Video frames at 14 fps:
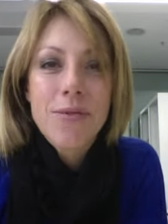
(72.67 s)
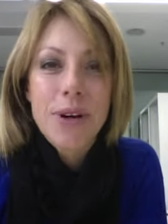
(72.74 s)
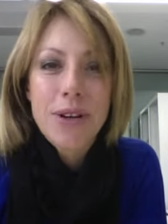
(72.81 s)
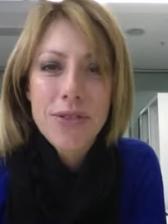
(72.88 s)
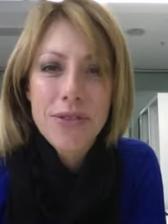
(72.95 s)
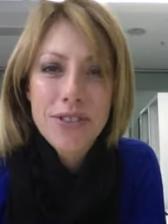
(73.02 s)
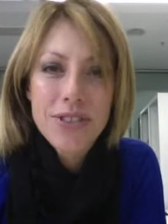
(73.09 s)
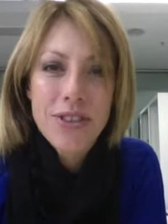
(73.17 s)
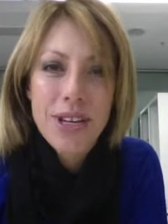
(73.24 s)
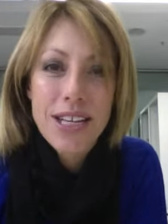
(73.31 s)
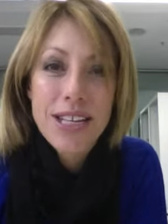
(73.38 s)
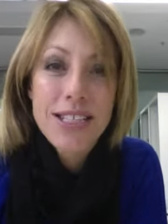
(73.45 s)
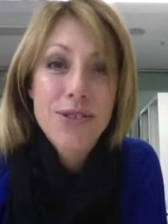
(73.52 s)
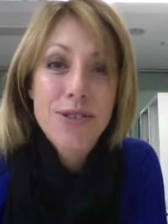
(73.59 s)
But also,
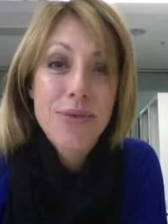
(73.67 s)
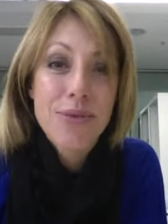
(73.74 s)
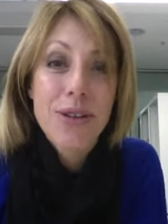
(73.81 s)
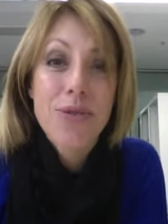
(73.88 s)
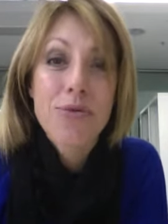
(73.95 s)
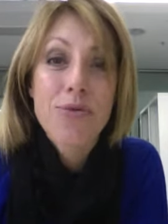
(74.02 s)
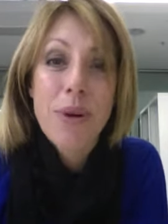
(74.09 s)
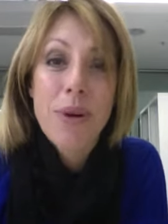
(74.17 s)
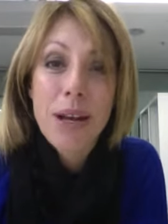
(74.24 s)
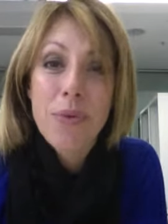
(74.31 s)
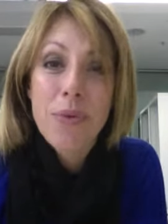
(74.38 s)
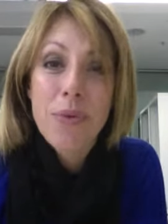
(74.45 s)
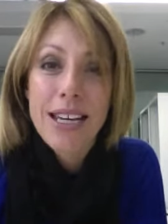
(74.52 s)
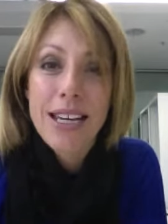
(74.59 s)
it is a really
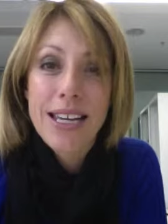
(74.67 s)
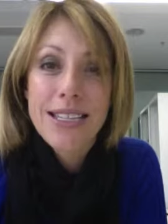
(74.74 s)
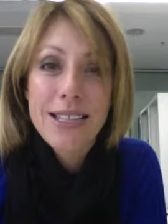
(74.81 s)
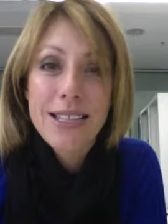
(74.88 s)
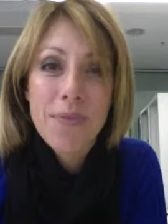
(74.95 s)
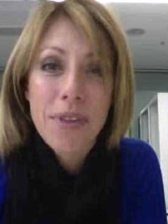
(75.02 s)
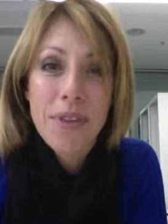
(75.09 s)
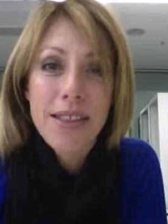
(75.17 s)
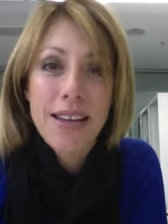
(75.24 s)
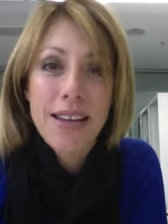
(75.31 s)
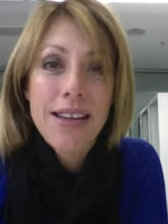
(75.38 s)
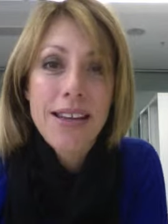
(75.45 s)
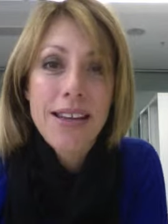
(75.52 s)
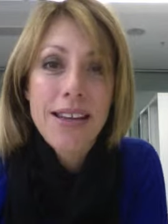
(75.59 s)
great way to get something
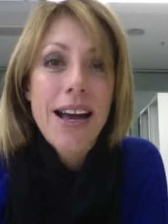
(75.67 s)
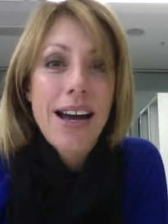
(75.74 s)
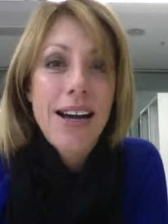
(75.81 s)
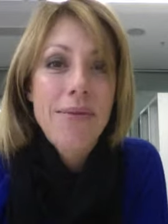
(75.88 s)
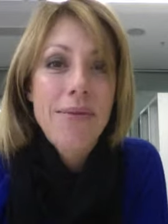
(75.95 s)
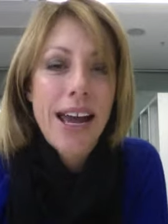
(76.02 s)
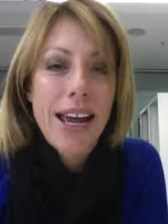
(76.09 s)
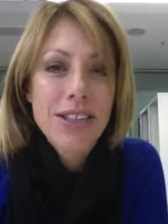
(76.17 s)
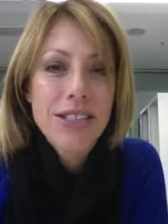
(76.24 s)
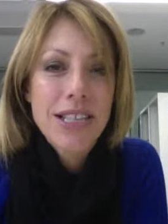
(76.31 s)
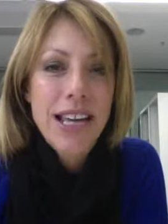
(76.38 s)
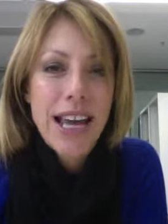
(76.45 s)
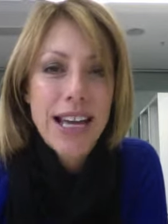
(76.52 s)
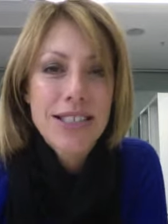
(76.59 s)
that
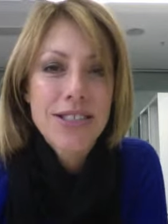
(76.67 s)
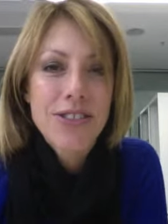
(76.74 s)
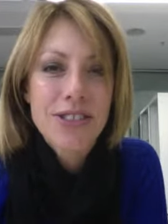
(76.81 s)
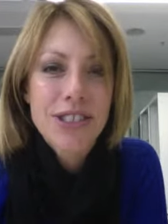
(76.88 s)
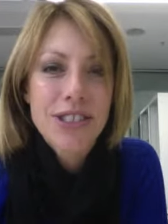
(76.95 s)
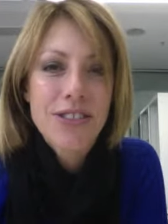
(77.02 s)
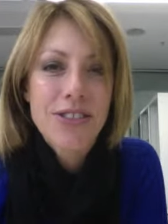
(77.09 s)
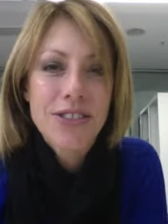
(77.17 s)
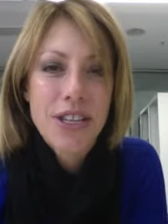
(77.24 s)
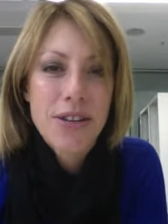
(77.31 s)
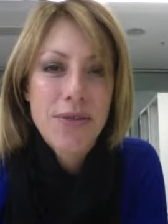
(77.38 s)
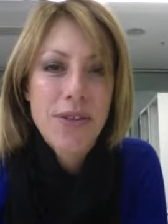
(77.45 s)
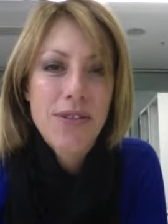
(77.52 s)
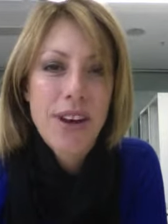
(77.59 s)
actually has not just
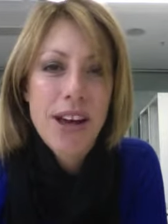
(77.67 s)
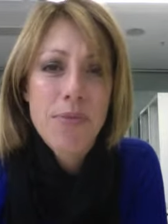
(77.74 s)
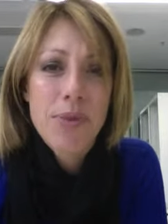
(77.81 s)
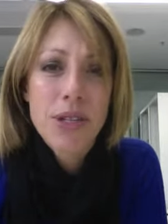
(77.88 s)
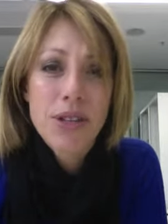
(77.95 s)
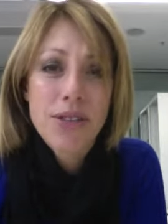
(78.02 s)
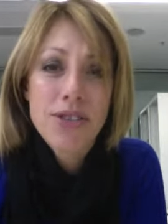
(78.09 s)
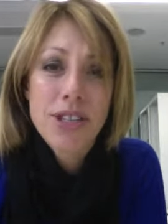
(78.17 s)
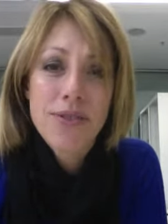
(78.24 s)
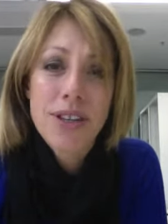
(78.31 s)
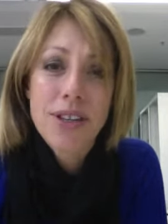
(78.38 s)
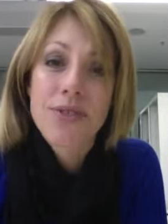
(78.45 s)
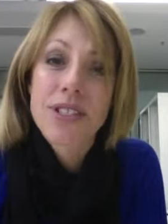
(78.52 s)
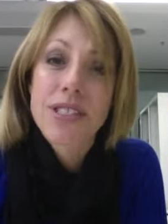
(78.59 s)
longevity of life, but
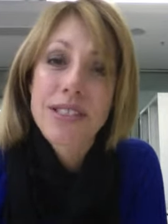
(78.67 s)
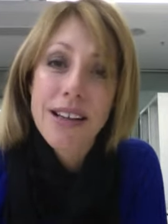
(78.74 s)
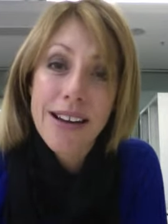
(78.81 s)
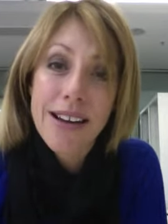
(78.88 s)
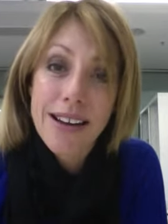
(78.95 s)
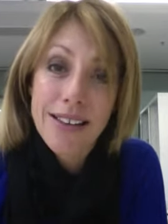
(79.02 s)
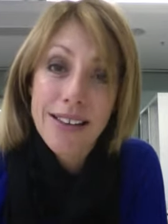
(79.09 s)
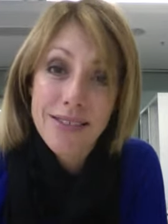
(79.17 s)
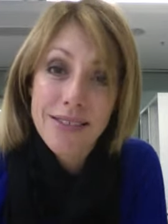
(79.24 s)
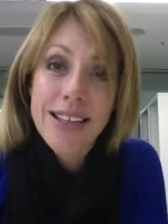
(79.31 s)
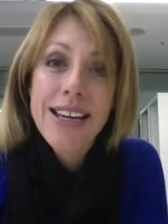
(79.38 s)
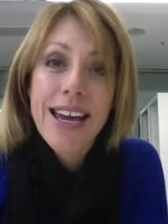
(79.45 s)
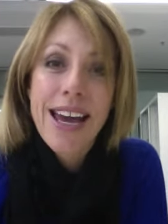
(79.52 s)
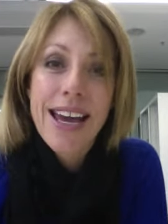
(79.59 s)
longevity of style.
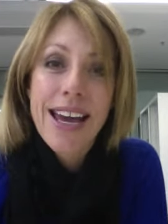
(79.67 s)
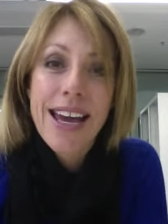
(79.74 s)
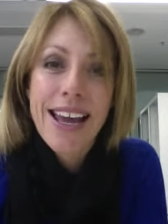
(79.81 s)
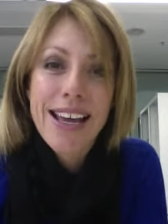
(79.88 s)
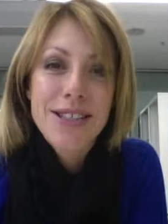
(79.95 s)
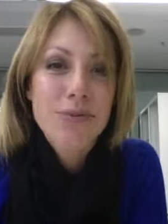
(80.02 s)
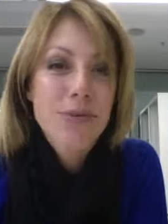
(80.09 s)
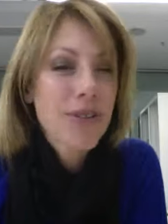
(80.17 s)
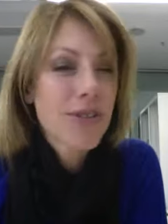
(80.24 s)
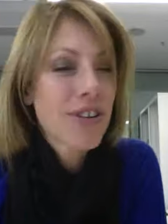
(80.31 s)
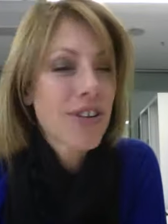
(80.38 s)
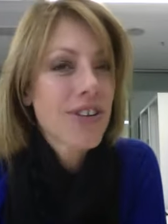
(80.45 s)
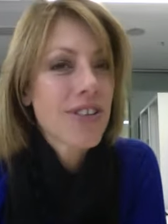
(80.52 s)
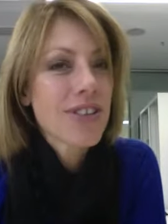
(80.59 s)
And as we all
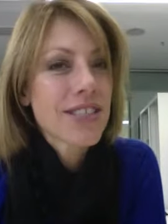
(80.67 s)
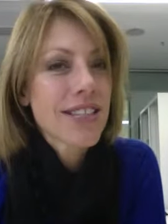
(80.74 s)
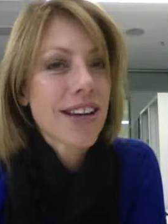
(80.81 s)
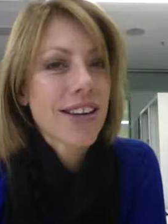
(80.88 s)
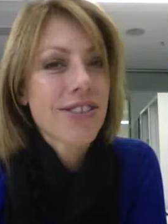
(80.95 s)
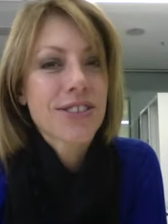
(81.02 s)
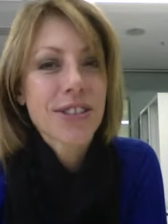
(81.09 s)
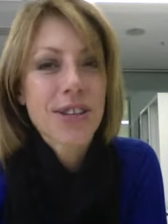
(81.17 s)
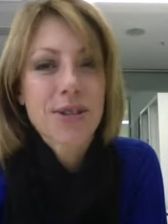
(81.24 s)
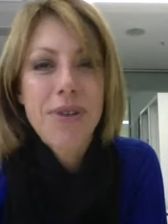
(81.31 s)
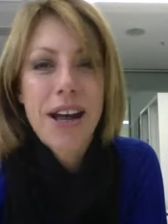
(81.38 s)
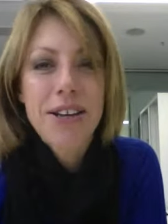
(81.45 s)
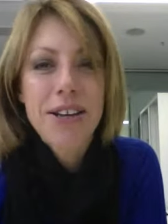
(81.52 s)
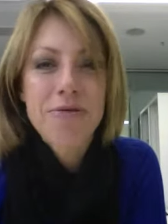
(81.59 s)
know, the cycles go
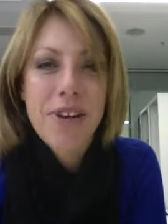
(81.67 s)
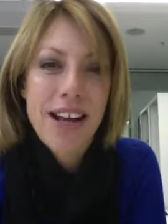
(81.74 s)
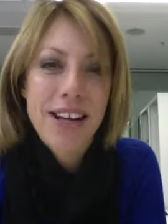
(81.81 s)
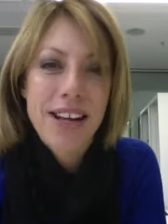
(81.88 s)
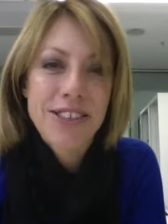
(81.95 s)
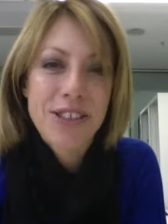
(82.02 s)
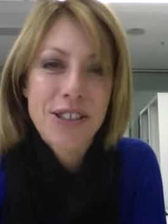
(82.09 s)
round and round.